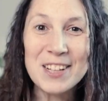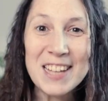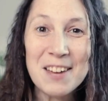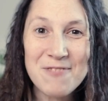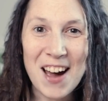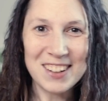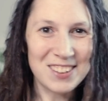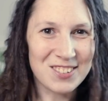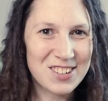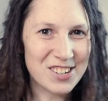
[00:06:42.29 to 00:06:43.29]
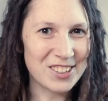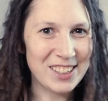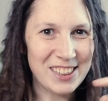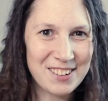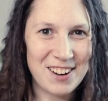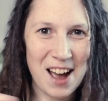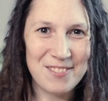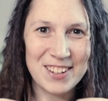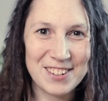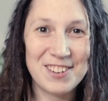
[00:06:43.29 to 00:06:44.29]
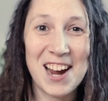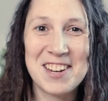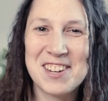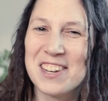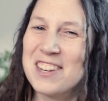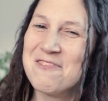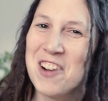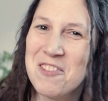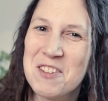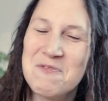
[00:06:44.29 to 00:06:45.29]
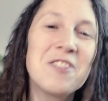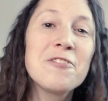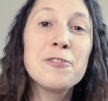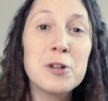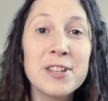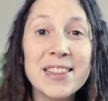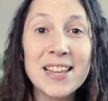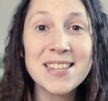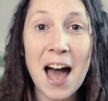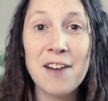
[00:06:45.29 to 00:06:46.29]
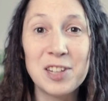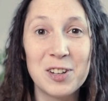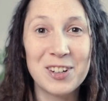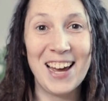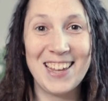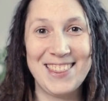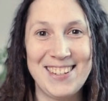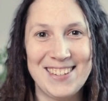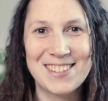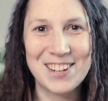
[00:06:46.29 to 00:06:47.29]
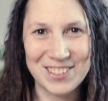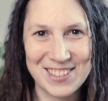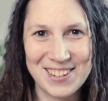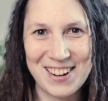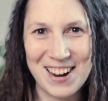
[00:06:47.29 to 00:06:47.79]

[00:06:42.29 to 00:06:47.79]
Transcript: We'll get back to turtle crab interaction in a moment, but first let's have a look at these ghost